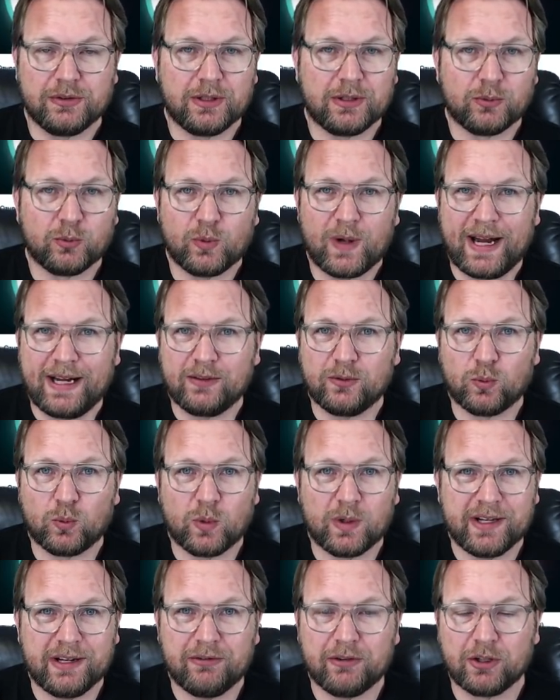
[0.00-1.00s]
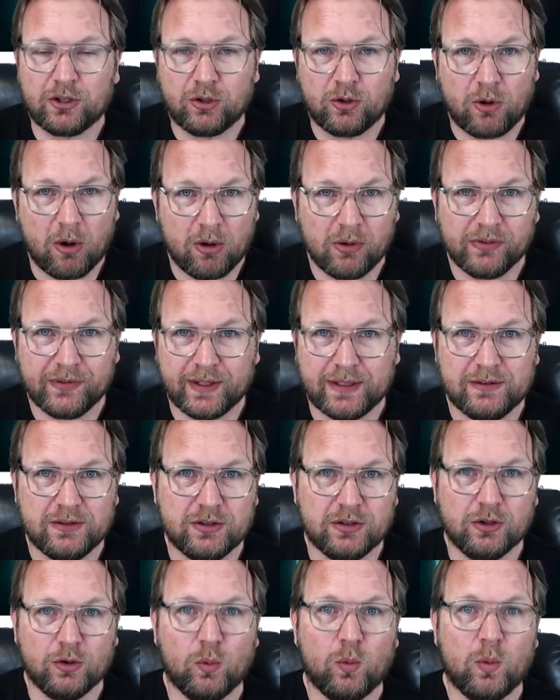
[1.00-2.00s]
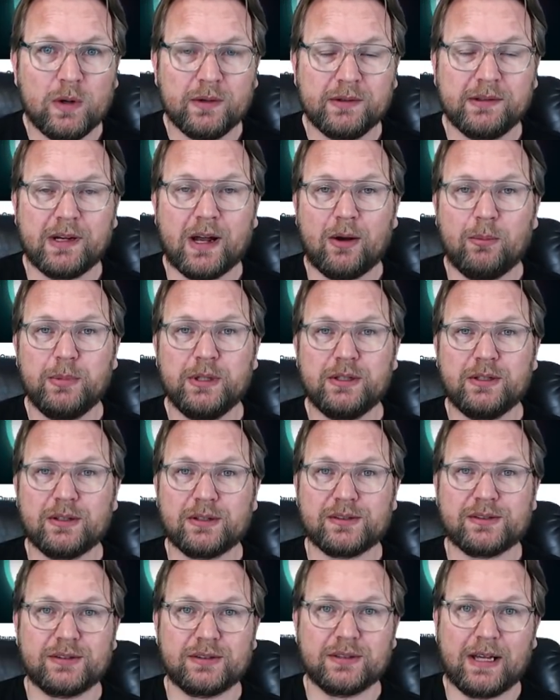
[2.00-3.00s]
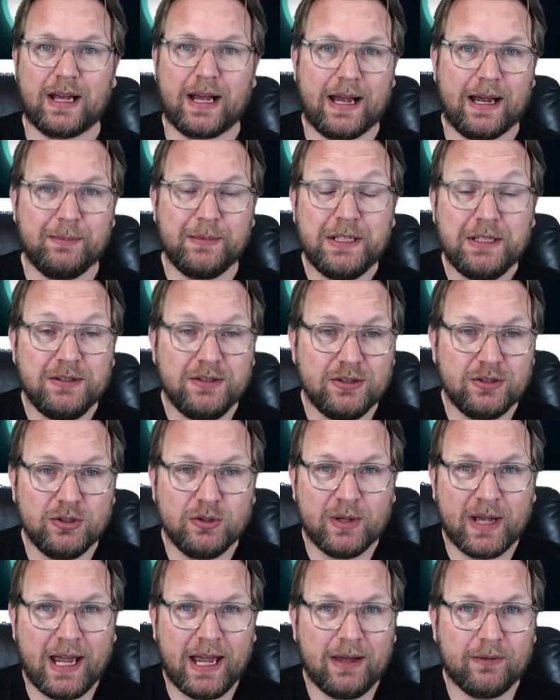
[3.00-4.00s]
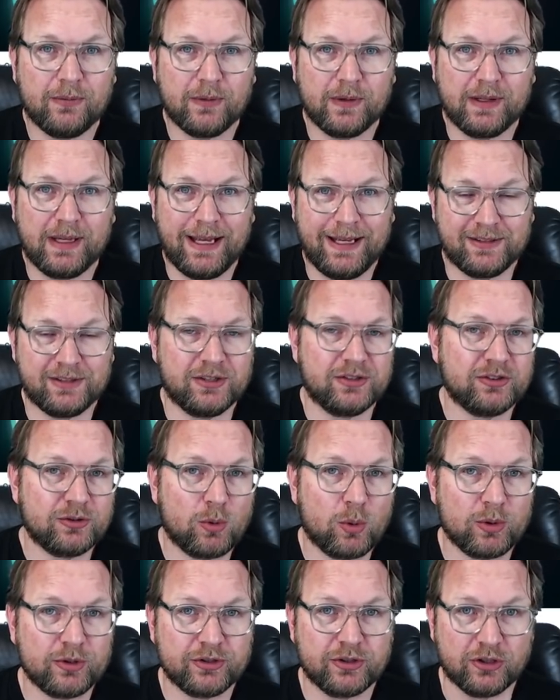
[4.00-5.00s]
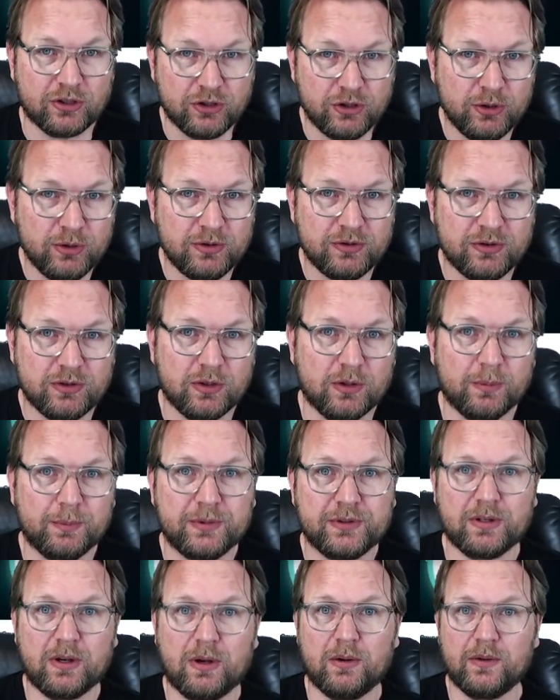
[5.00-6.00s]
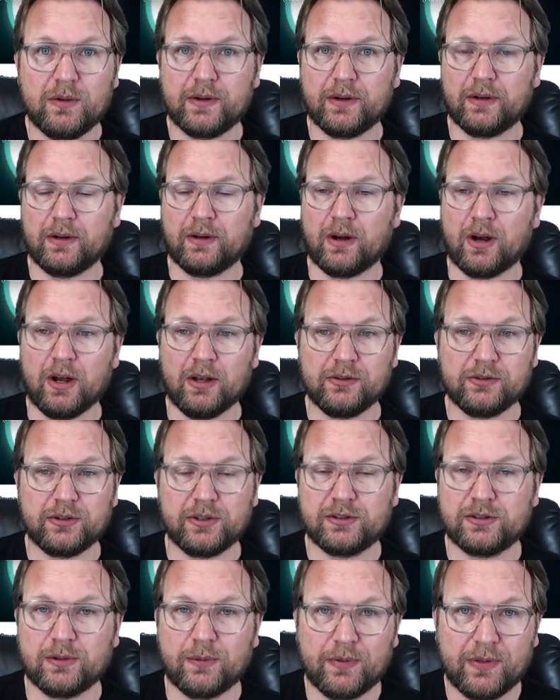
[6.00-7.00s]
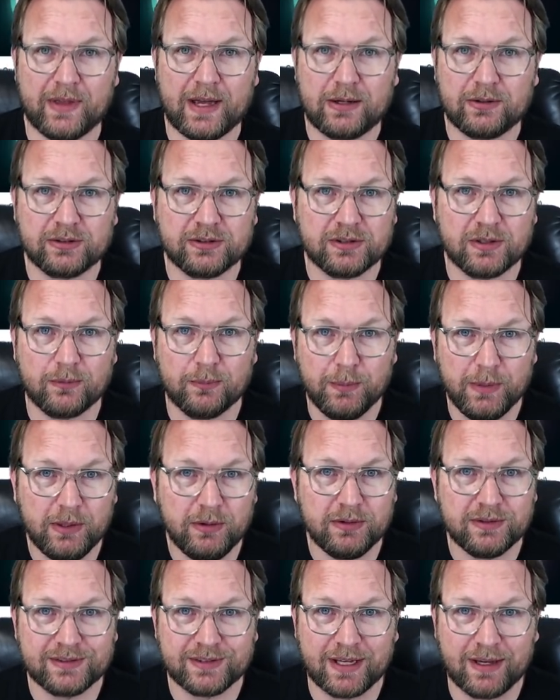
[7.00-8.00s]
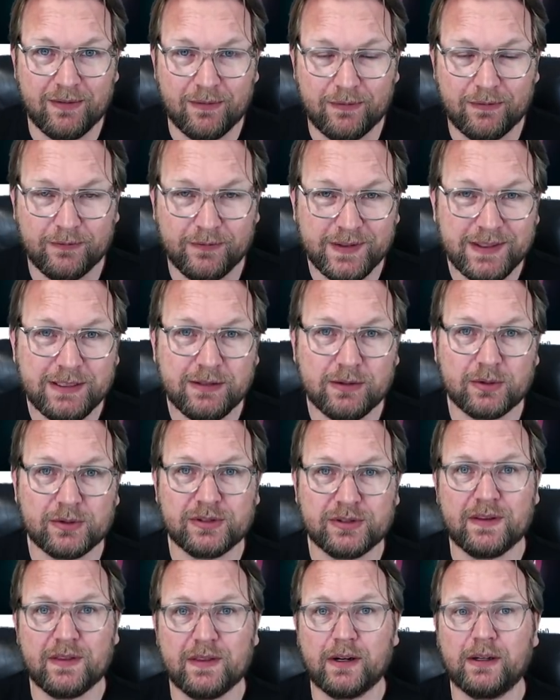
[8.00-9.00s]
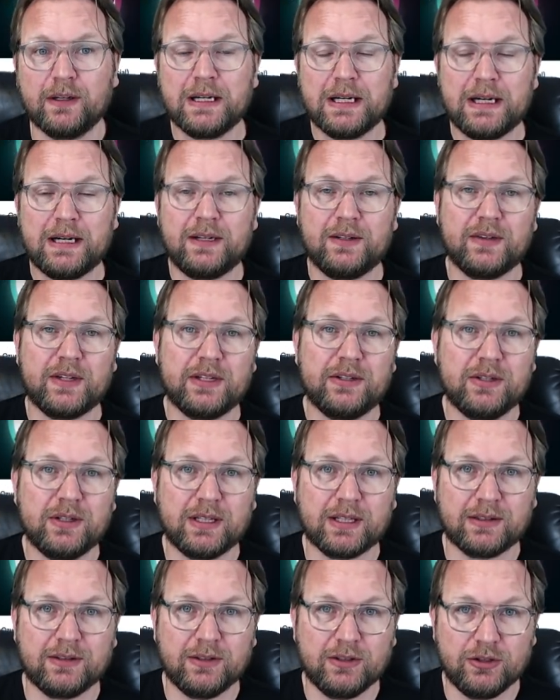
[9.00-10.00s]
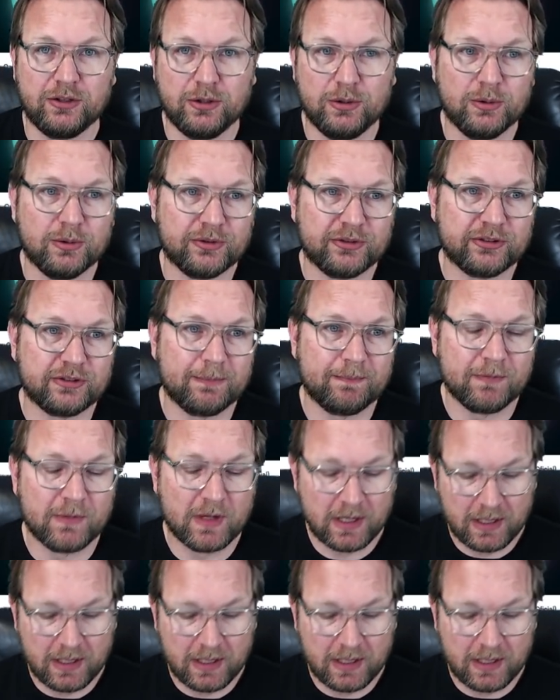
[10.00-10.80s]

write whatever content you want now, because I mean, you have as a source YouTube, so there are hundreds of thousands of millions of videos in there that you can use.